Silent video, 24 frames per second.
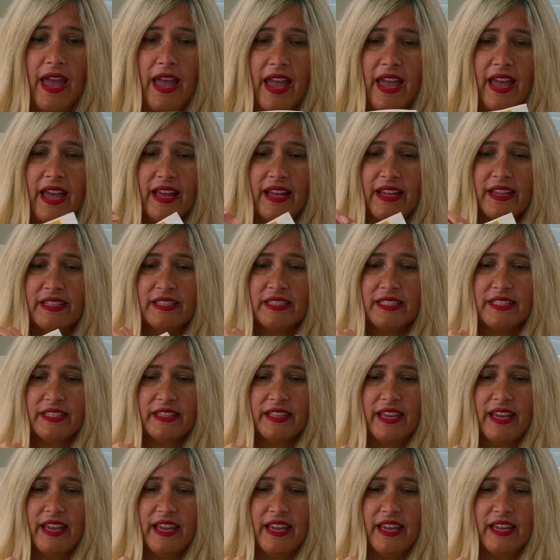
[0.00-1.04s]
And
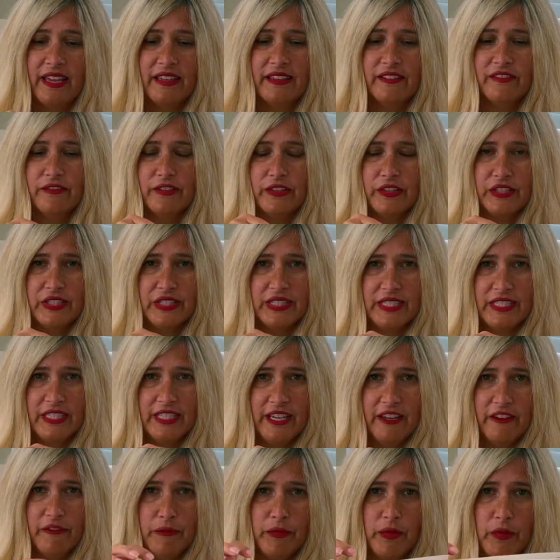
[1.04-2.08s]
they feel
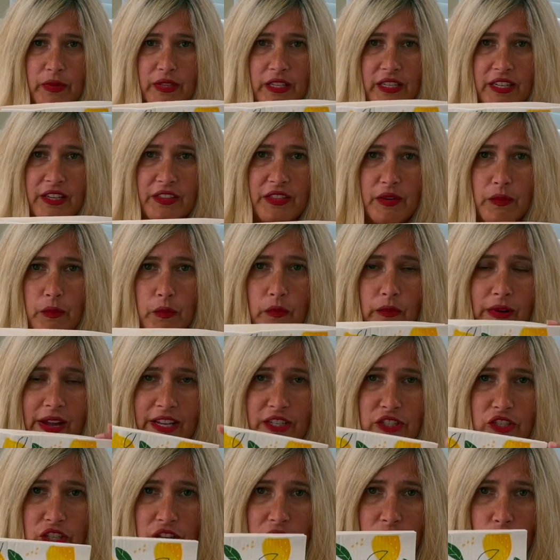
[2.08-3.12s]
stiff, but when you get them
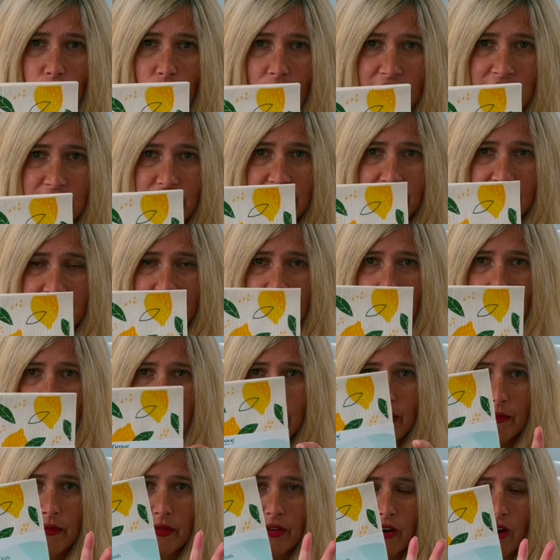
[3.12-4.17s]
wet, you can wash things
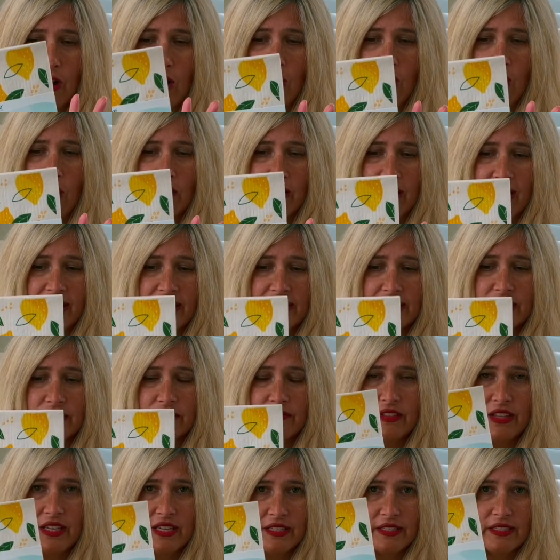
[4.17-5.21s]
with them. There are all kinds
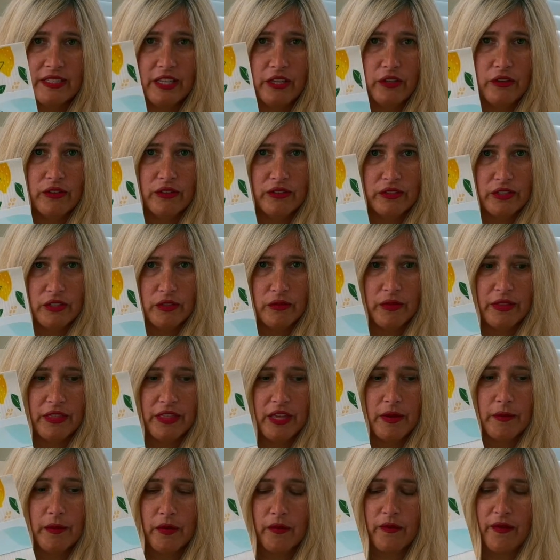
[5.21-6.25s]
of things that you can do with
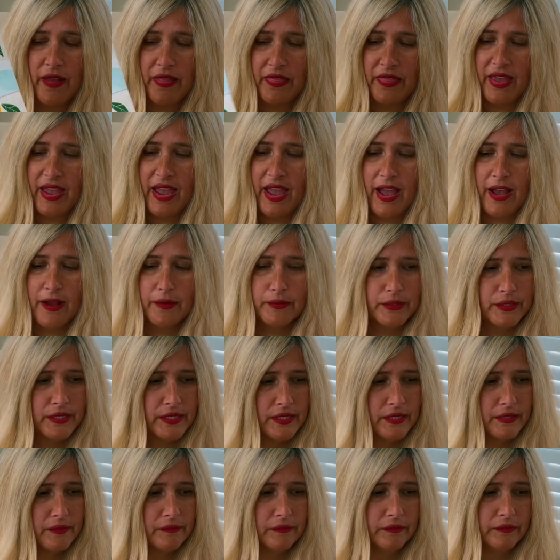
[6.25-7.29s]
them around the
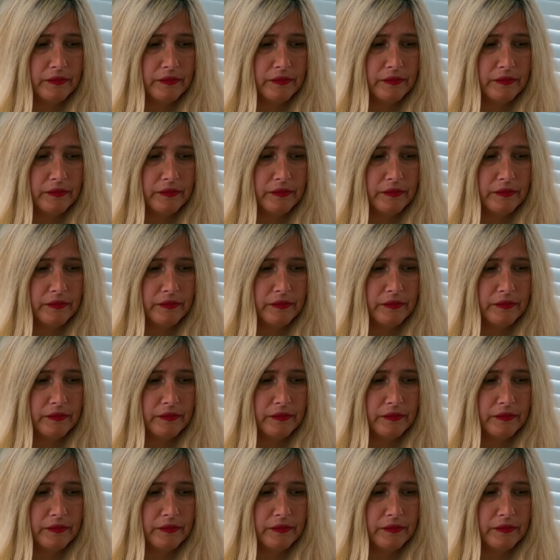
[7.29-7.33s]
house.